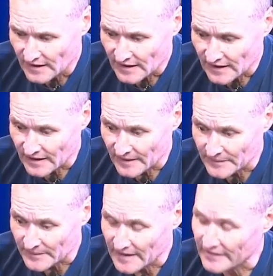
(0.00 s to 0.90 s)

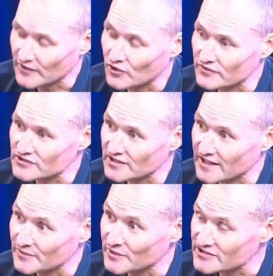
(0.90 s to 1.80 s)
And then all of a
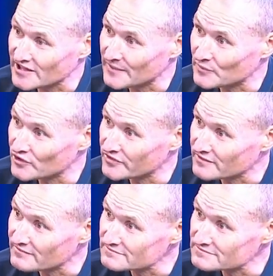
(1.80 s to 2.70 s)
sudden we start
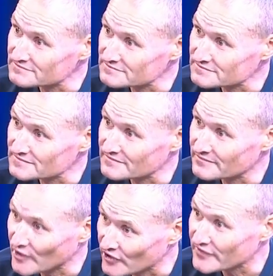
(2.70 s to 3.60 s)
moving.
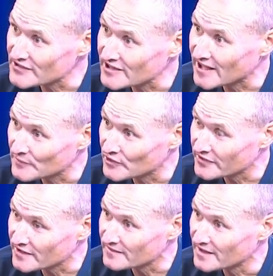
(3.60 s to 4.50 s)
Both of us start
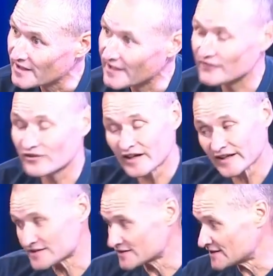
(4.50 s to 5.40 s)
moving. And
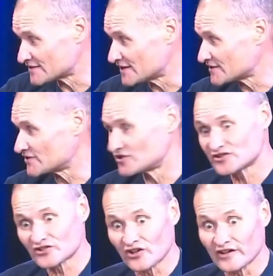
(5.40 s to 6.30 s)
Raya sees this and
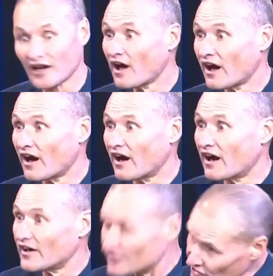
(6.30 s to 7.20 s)
she's like,
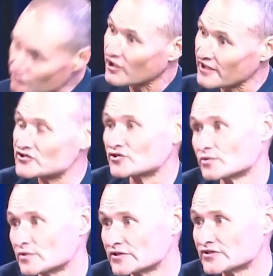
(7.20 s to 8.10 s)
she runs
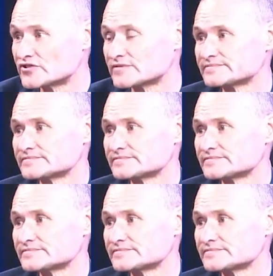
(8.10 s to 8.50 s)
to us.